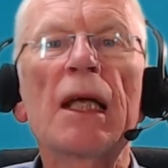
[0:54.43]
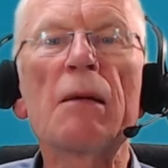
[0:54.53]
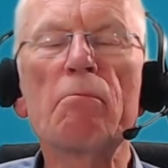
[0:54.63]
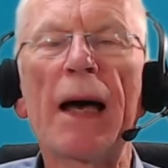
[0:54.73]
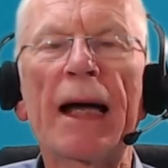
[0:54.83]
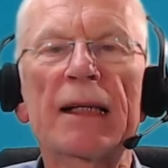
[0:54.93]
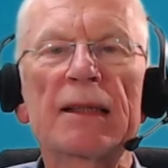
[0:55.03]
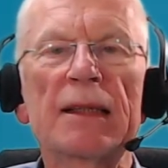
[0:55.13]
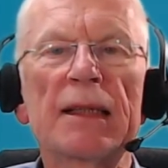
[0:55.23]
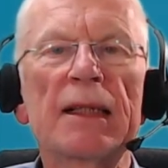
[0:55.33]

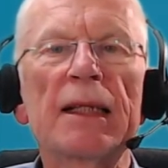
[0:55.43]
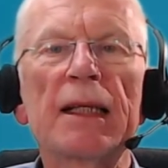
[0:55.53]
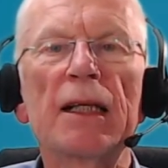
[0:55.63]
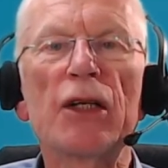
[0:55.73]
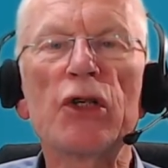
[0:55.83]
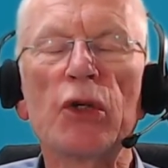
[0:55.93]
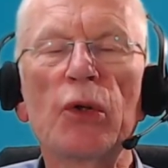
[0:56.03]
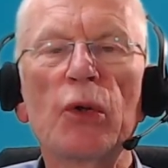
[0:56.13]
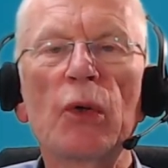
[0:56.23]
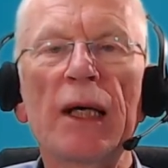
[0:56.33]
Impact in a
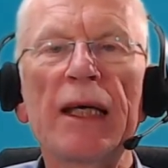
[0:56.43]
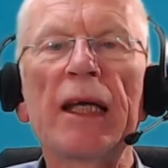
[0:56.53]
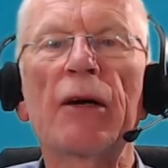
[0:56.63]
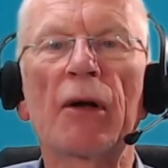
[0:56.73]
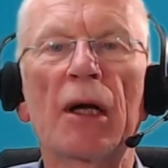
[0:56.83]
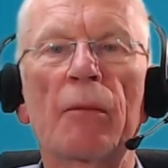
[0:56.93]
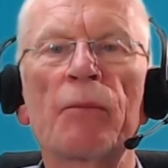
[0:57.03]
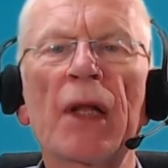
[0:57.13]
New Era.